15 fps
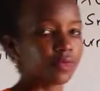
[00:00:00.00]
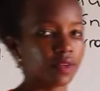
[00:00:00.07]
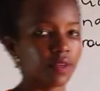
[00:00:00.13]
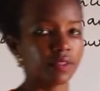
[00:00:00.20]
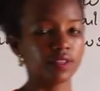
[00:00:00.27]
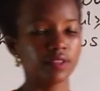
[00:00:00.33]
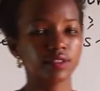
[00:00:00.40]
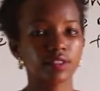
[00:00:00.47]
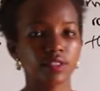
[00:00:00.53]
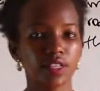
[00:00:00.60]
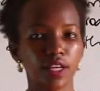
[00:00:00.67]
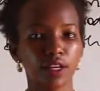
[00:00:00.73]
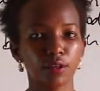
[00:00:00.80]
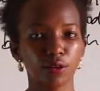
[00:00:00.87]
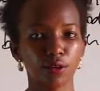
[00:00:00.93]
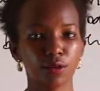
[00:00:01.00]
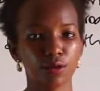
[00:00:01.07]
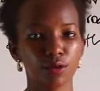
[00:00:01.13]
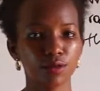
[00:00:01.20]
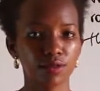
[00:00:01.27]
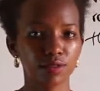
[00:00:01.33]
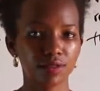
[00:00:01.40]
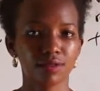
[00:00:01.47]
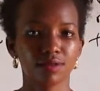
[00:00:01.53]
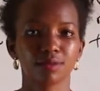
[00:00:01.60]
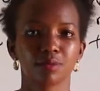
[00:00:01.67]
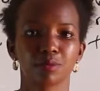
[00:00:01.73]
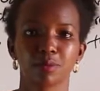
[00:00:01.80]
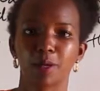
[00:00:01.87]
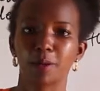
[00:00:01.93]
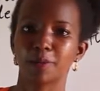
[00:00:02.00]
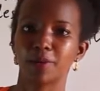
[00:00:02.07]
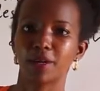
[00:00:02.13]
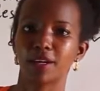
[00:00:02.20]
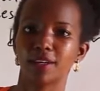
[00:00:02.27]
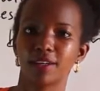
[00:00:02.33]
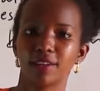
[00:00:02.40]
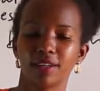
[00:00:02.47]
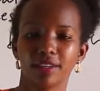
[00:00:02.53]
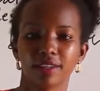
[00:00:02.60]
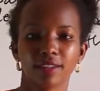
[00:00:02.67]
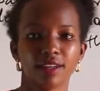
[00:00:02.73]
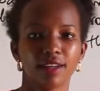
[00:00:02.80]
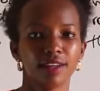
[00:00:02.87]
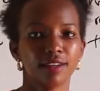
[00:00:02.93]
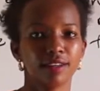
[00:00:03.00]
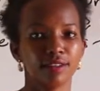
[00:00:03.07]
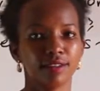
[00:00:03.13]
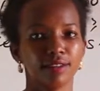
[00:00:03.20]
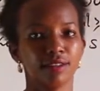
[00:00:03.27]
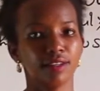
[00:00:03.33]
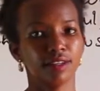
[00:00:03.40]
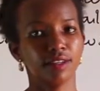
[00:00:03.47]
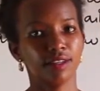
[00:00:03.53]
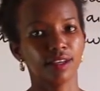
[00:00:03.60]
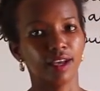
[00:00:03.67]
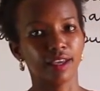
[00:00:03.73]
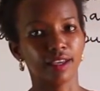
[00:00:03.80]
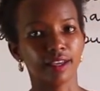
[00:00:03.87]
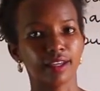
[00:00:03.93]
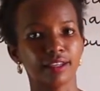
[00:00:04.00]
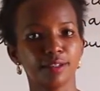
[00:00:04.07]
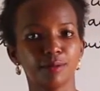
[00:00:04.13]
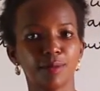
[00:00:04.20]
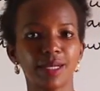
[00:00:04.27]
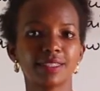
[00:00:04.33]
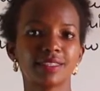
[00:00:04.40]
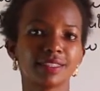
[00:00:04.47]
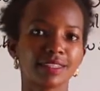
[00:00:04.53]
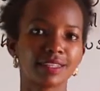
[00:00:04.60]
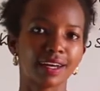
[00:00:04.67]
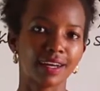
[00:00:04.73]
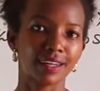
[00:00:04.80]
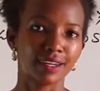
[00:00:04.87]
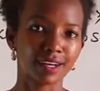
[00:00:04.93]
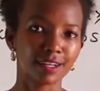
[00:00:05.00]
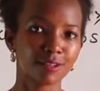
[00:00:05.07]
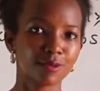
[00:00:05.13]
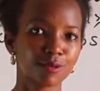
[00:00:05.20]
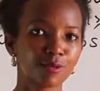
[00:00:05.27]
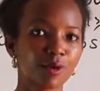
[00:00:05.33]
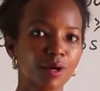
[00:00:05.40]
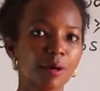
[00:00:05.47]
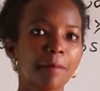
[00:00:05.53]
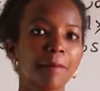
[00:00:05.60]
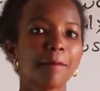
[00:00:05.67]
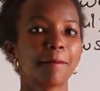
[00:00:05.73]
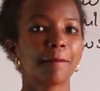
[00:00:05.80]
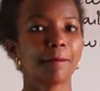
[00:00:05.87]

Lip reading: These tunnels, I can imagine an earthworm